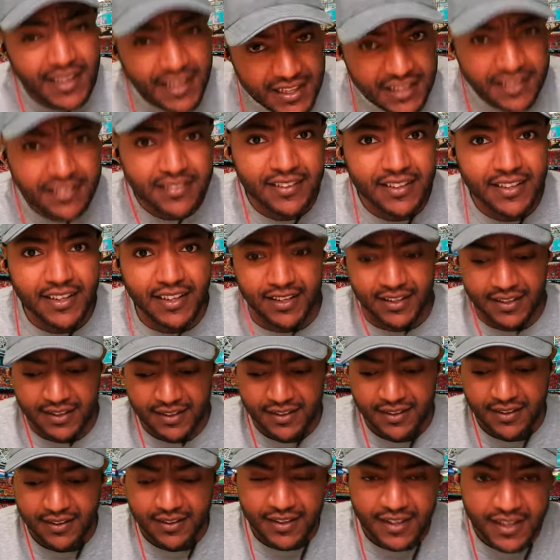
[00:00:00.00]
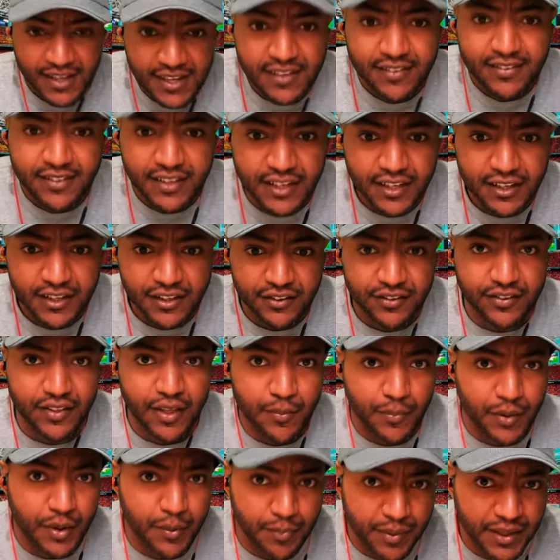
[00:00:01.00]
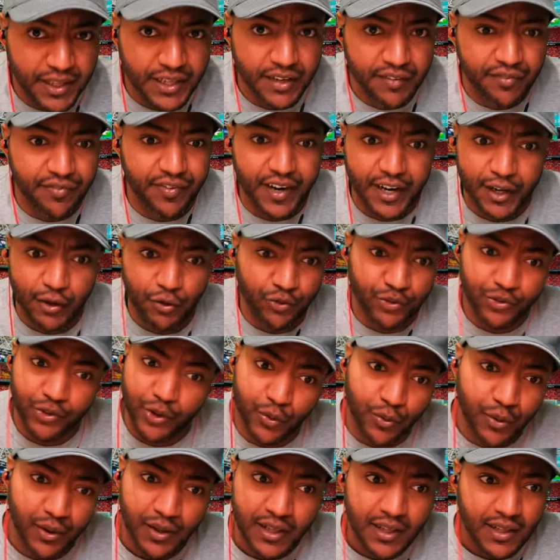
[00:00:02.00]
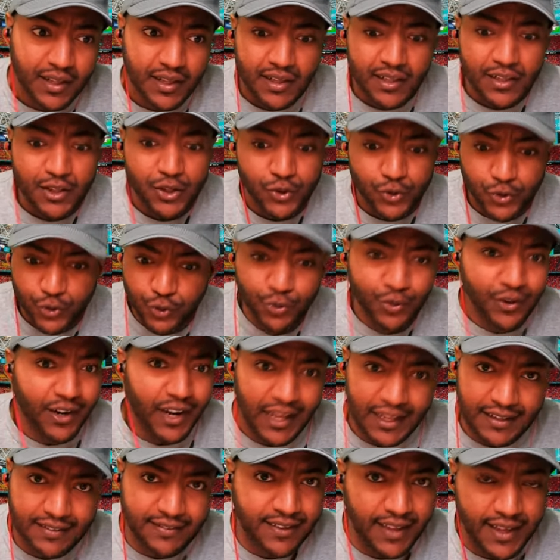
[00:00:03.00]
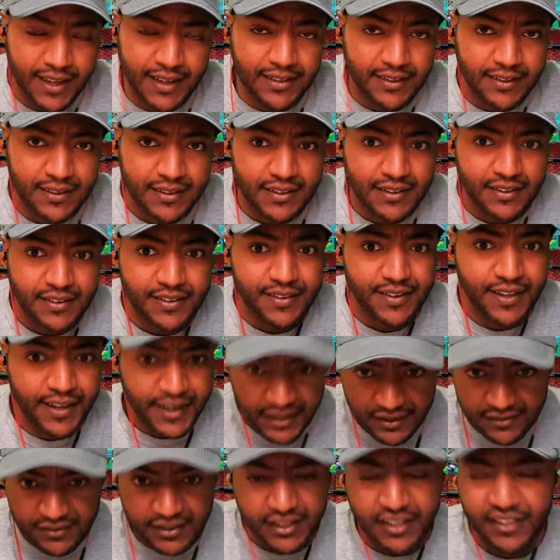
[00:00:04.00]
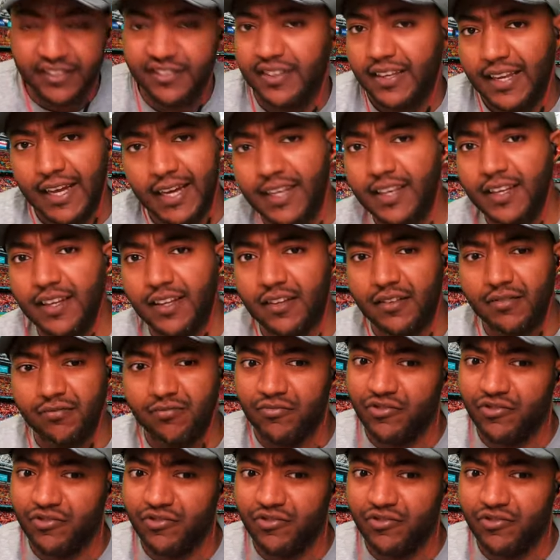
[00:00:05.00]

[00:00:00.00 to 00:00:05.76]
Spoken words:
easily this team could be in the final. So do not take the Netherlands lightly.